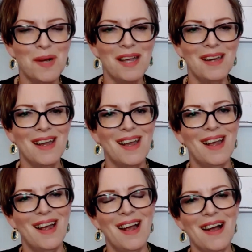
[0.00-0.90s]
But
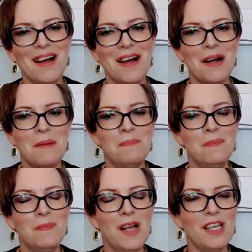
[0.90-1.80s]

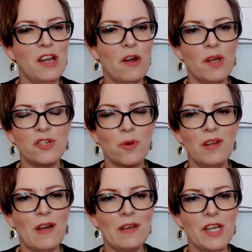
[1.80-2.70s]
in
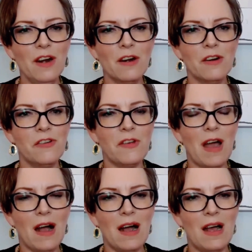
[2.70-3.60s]
25 years,
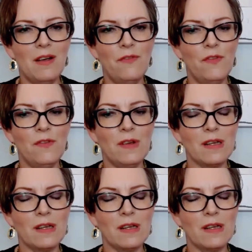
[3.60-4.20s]
I've